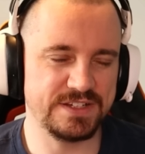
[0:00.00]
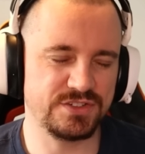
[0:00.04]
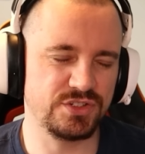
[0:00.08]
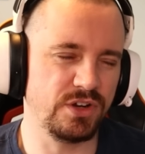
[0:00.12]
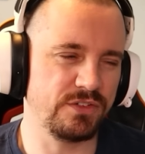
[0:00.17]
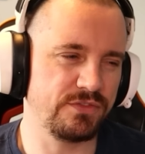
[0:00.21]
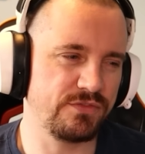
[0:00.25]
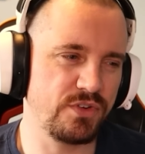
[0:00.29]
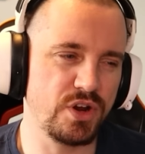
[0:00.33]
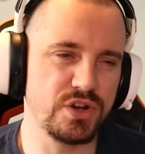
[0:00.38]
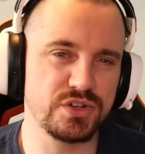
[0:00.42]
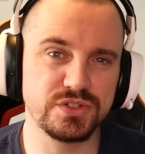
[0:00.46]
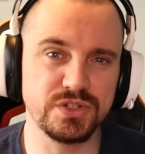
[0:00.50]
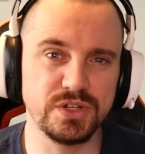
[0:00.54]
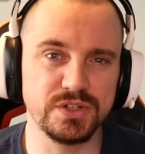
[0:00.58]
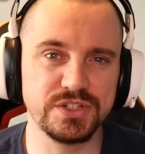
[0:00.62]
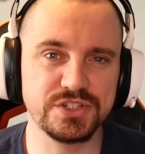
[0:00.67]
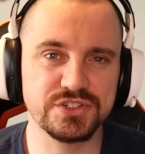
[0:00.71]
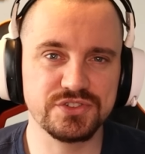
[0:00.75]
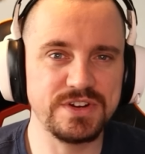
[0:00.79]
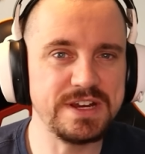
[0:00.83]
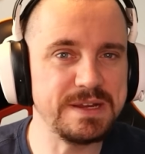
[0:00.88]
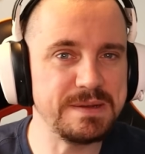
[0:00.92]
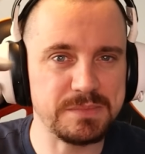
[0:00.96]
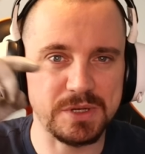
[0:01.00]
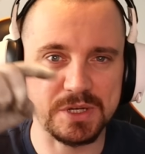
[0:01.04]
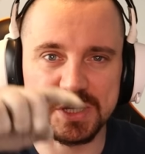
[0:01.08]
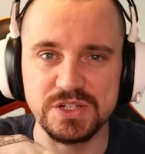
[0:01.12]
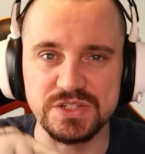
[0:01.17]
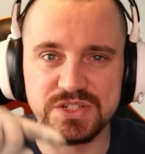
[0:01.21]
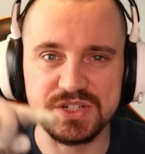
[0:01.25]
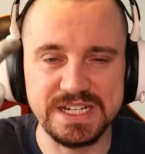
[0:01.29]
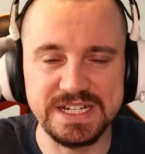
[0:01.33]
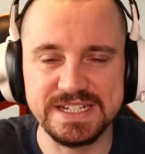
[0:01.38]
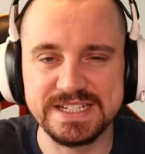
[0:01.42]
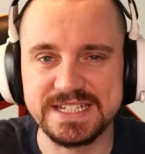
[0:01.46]
It's not frozen on the screen
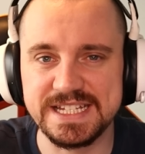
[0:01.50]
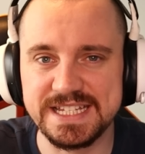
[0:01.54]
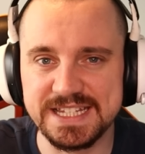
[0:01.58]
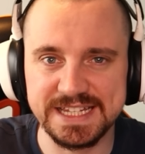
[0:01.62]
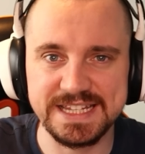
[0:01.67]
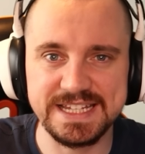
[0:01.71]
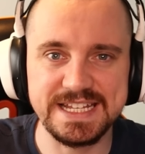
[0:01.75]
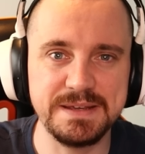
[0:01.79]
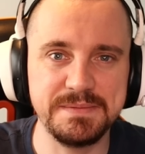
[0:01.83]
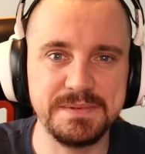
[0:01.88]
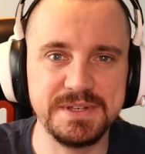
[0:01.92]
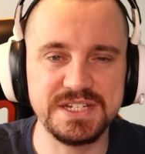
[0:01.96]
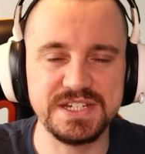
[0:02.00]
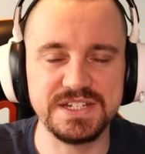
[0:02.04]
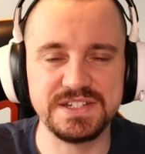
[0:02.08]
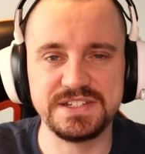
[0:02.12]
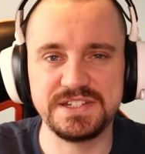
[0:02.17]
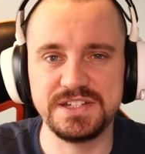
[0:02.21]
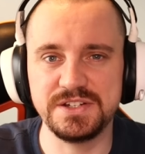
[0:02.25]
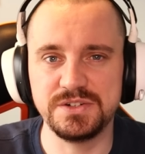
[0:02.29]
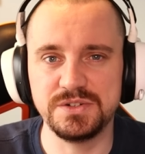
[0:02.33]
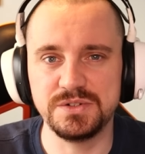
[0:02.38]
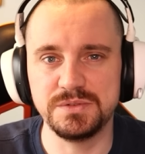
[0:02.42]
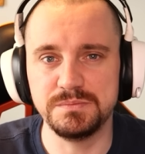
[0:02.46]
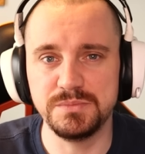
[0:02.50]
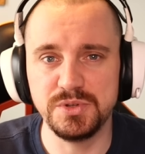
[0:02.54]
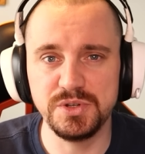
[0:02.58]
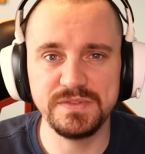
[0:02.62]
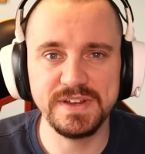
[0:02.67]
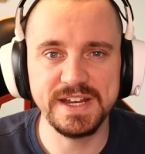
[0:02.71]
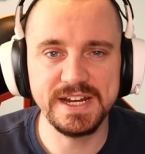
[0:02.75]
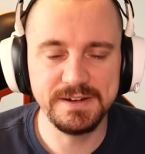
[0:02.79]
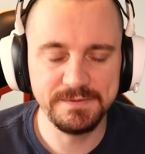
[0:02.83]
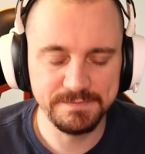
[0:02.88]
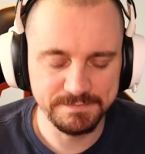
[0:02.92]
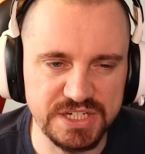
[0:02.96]
because you can see that the image is still
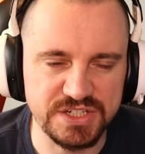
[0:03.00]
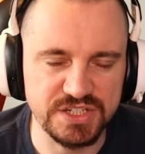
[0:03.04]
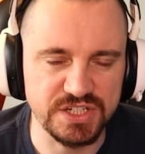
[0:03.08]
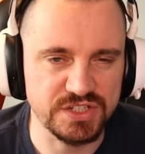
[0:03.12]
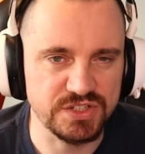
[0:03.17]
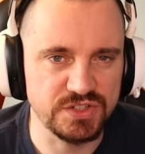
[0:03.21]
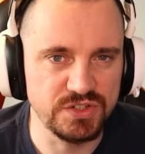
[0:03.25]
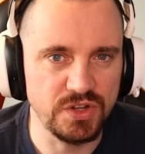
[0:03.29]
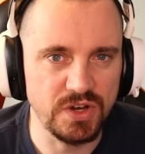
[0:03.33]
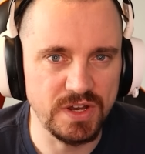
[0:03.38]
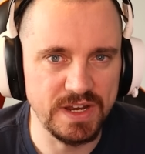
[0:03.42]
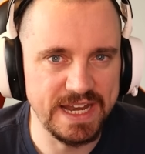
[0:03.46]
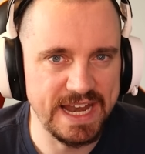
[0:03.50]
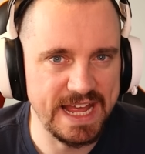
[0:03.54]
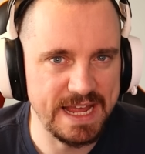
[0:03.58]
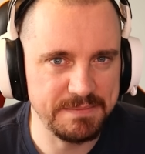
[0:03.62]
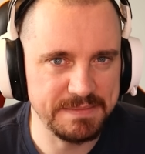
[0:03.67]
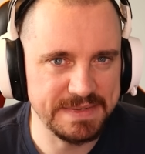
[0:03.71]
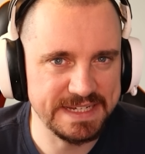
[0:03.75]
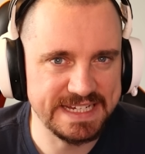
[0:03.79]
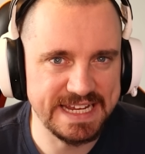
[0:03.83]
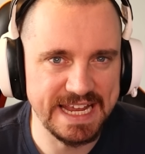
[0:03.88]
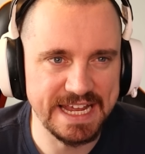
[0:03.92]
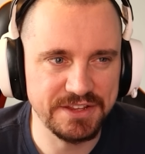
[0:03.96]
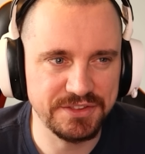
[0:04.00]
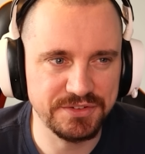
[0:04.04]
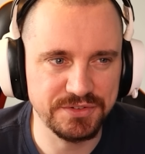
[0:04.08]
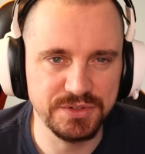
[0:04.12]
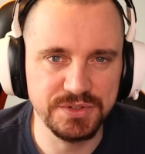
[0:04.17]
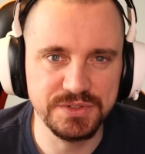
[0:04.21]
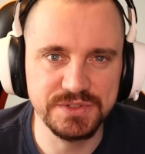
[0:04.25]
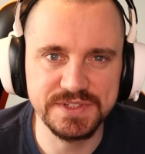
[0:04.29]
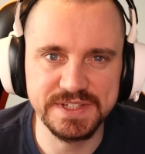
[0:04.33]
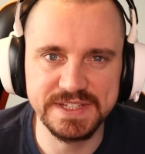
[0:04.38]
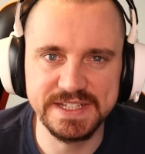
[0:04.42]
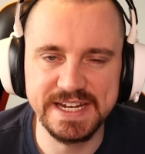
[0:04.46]
moving, but it's just not letting me get
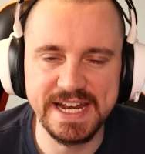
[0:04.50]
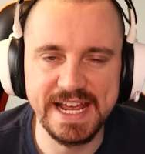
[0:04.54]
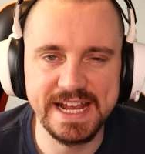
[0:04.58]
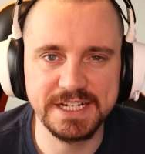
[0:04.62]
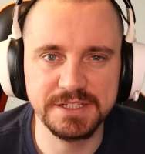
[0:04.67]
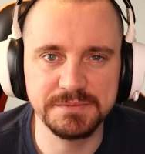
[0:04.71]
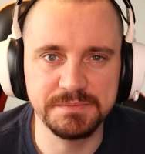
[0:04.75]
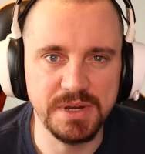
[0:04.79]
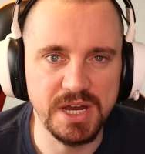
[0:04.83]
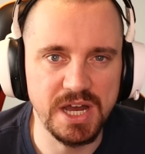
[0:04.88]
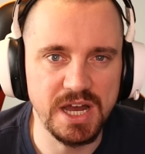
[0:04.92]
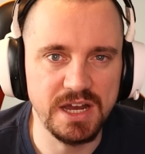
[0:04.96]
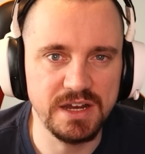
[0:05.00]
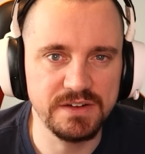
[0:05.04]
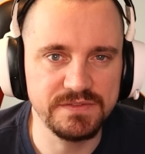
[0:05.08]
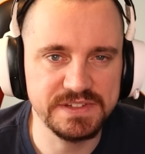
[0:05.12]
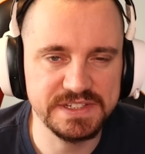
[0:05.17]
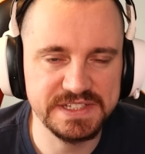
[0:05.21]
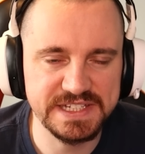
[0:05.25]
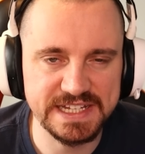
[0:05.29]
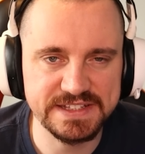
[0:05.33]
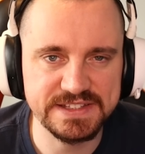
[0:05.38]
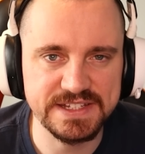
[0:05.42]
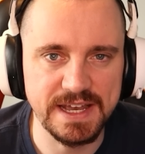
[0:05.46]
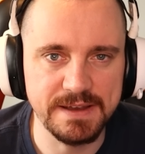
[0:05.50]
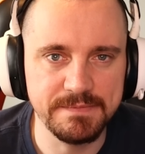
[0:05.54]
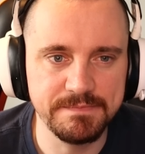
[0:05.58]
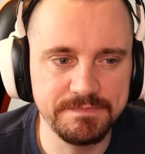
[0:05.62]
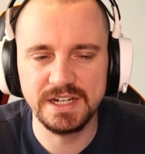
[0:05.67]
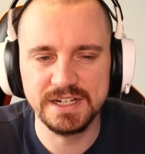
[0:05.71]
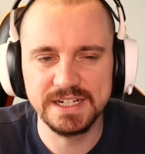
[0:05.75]
through to the next part of the setup.